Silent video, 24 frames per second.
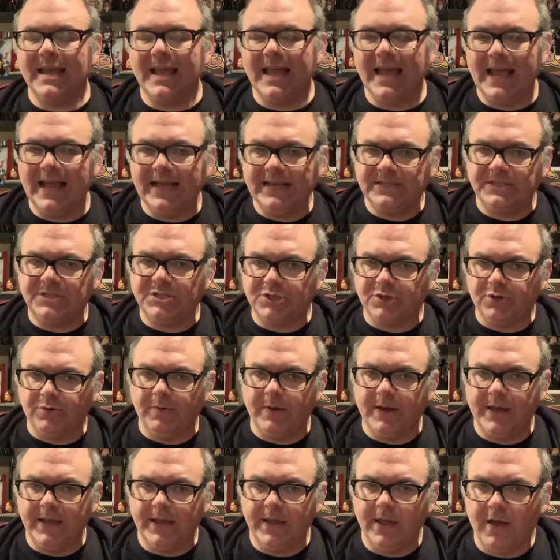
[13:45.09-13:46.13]

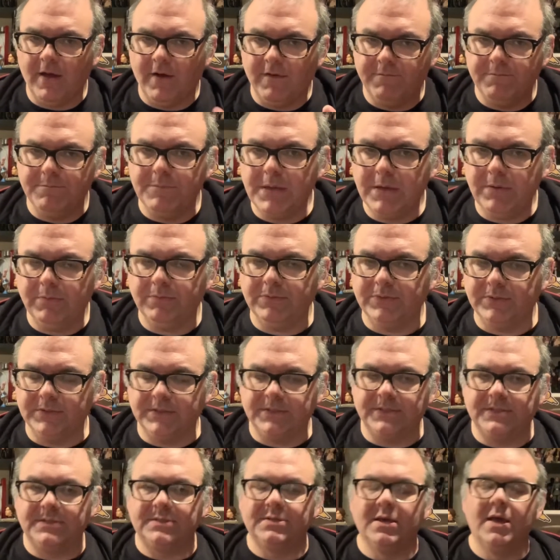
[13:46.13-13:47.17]
history of
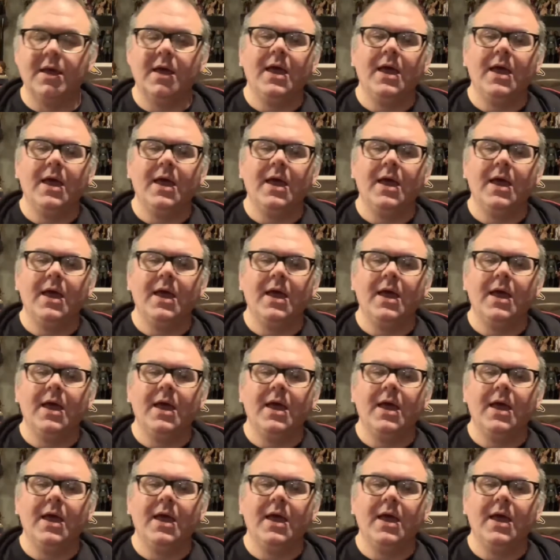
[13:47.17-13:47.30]
mutants.